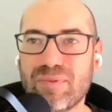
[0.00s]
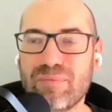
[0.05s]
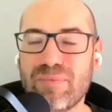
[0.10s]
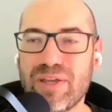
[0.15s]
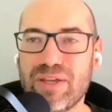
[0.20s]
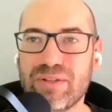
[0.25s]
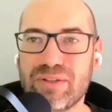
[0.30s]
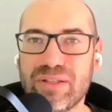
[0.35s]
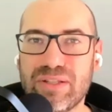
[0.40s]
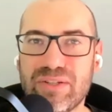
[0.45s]

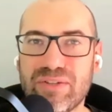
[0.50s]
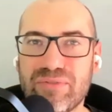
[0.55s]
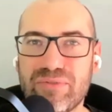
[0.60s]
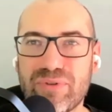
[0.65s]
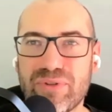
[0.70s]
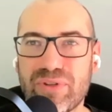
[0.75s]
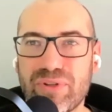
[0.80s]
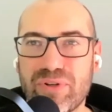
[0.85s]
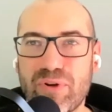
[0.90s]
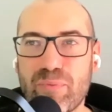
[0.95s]
may you live
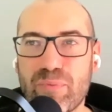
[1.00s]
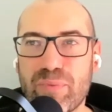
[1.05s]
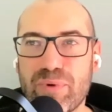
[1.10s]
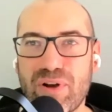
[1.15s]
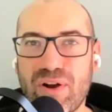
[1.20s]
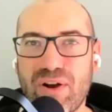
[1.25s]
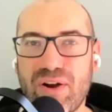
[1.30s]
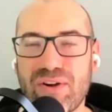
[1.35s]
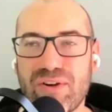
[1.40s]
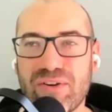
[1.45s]
with an
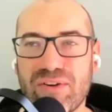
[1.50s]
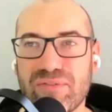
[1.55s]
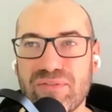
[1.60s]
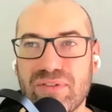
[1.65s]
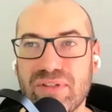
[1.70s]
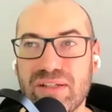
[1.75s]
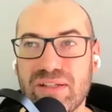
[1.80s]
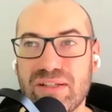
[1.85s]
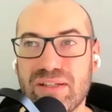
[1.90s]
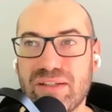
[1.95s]
open heart,
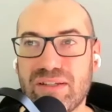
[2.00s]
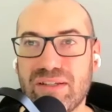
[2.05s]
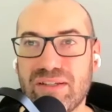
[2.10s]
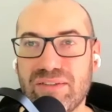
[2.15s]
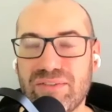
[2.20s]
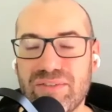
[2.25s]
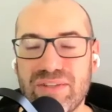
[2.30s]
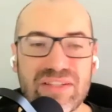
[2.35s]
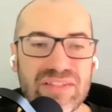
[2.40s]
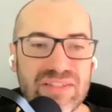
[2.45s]

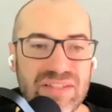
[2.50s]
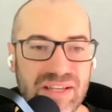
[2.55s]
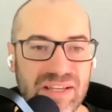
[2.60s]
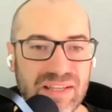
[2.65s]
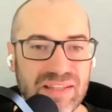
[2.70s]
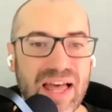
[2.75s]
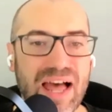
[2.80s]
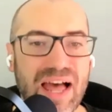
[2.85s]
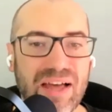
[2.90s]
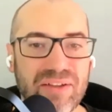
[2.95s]
things
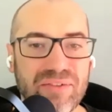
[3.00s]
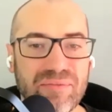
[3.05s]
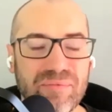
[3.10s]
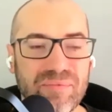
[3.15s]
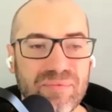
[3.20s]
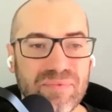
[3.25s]
like that,